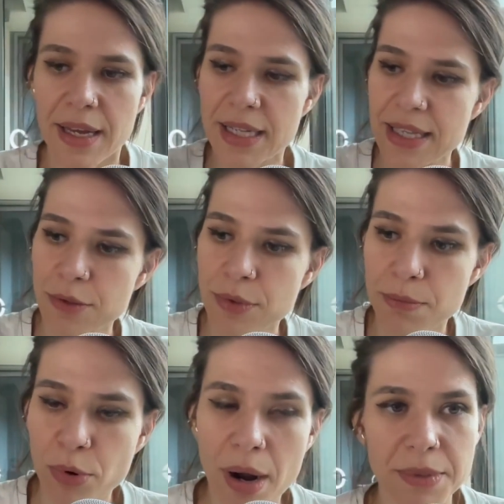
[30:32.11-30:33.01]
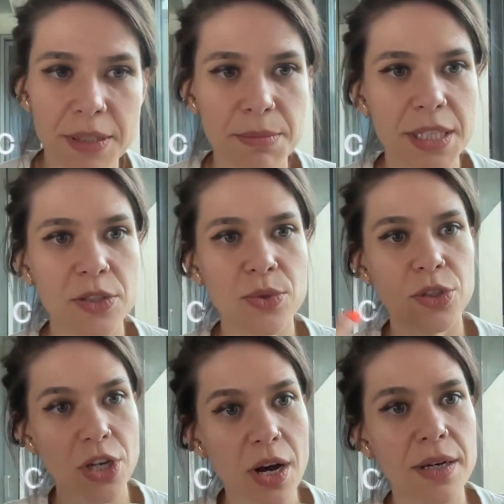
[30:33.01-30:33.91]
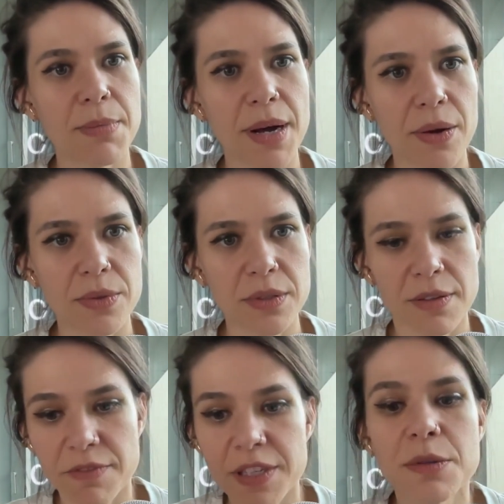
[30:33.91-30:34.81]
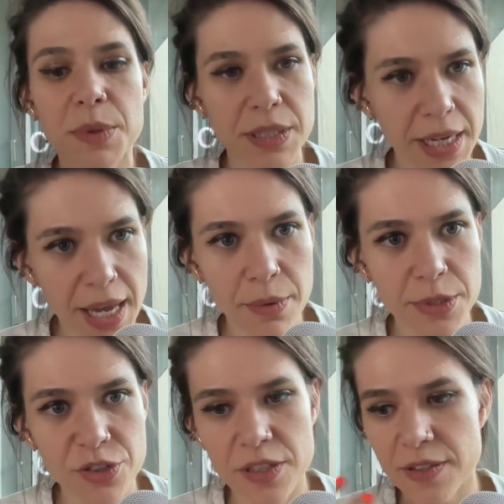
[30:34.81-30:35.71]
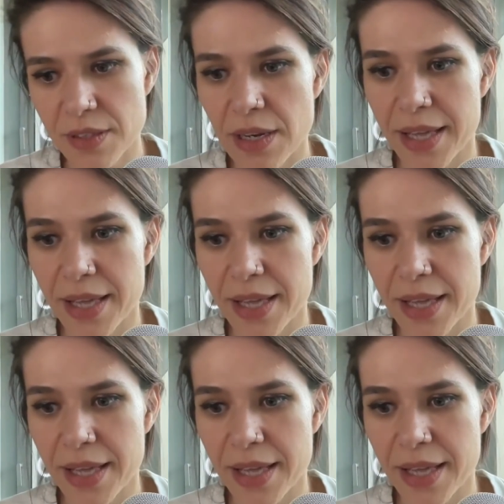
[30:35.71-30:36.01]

And that's what prompted me to talk about invisible AI, which is,